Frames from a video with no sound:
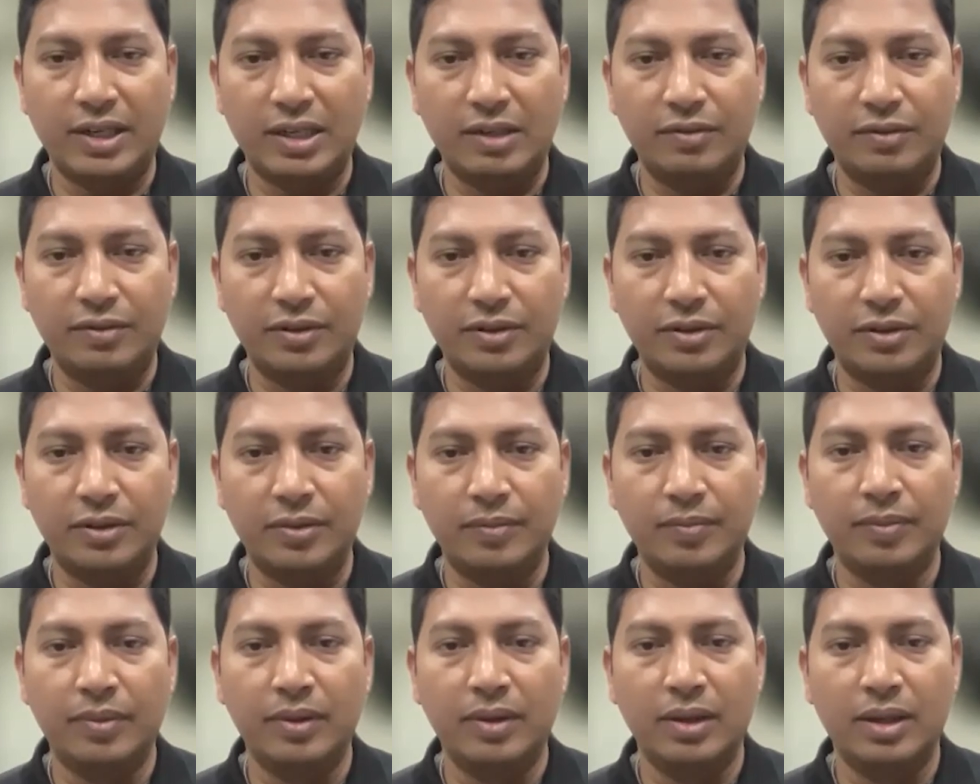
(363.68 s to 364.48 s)
liver,
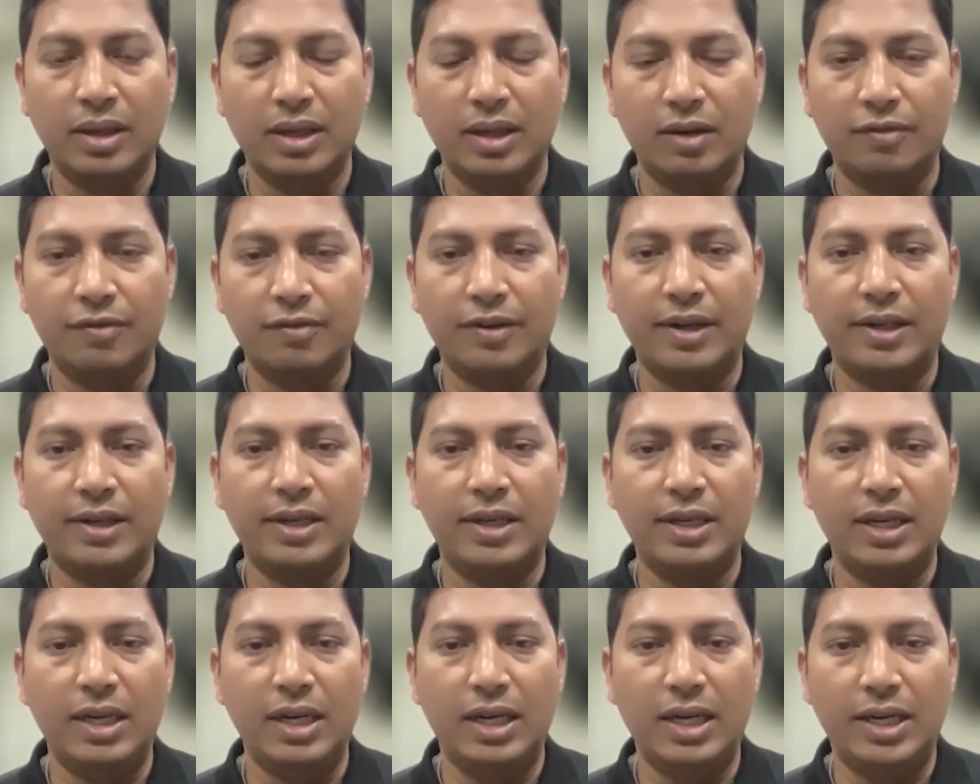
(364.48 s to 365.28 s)
and
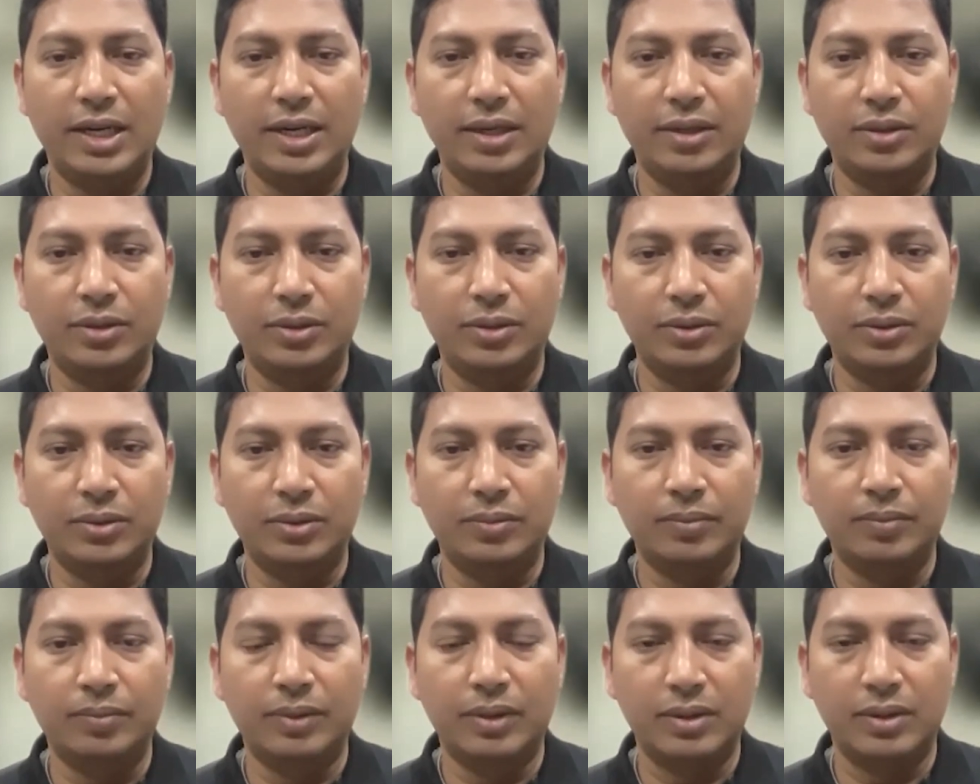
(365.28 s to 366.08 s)
finally leading
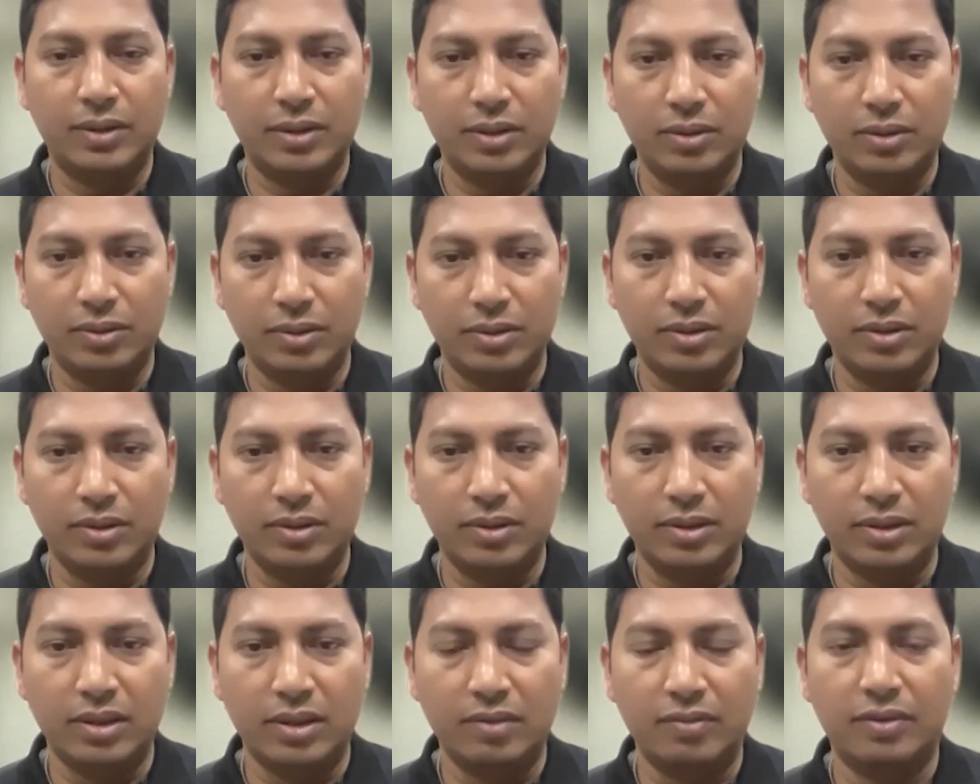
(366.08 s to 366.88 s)
to cirrhosis
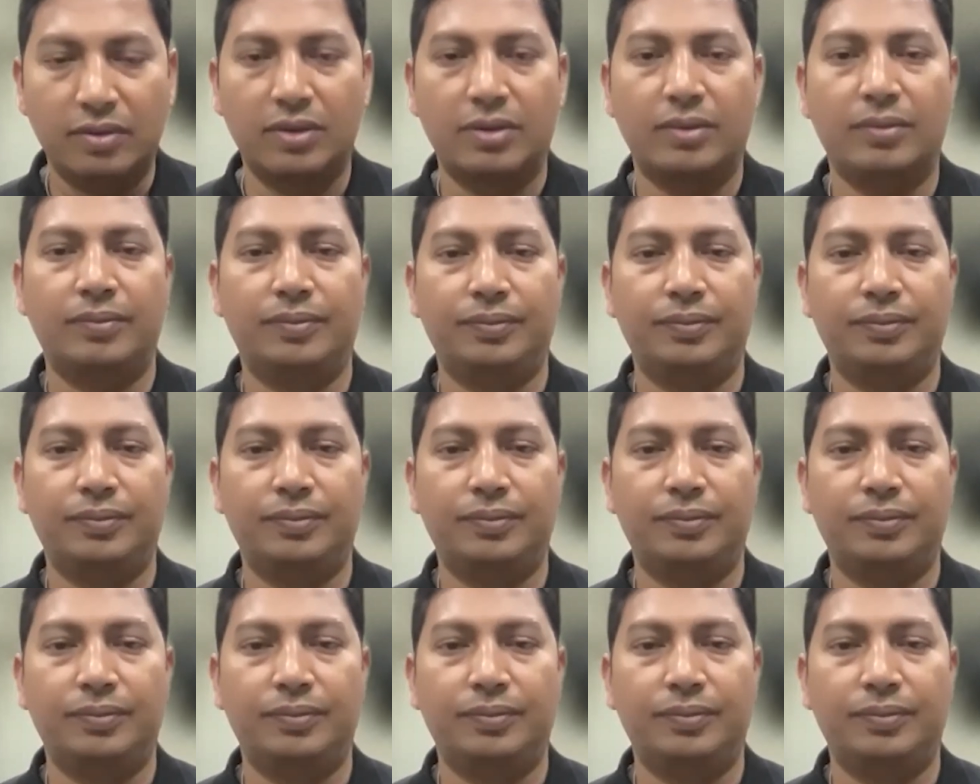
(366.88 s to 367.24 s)
in the liver.